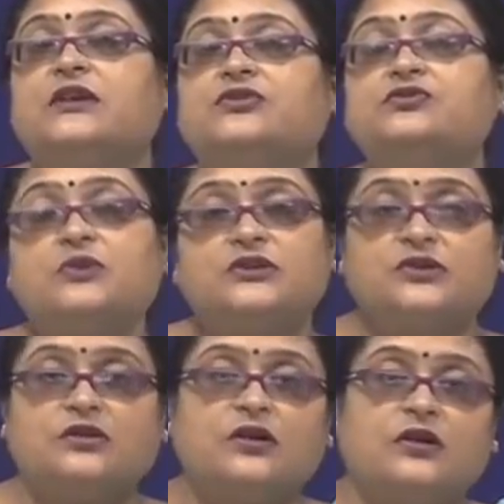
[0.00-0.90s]
too much
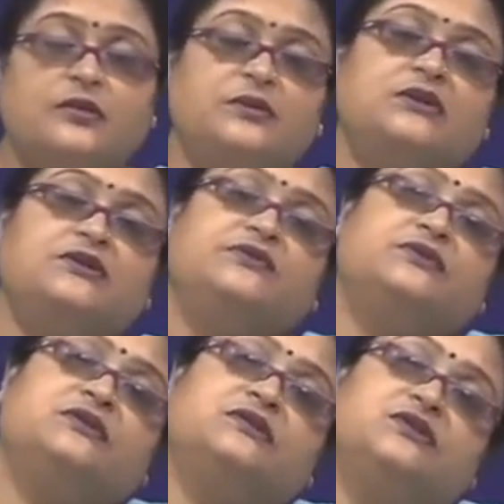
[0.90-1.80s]
on our ability for
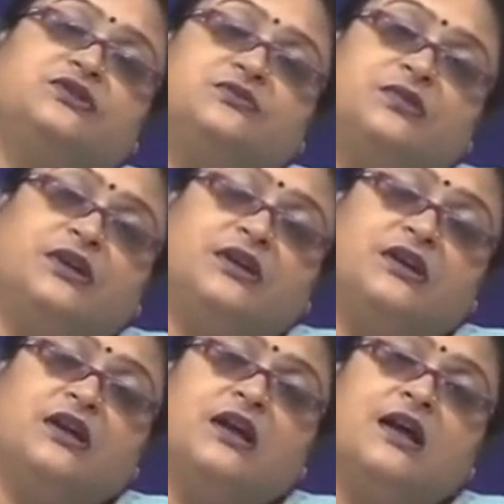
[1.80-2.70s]
decision making.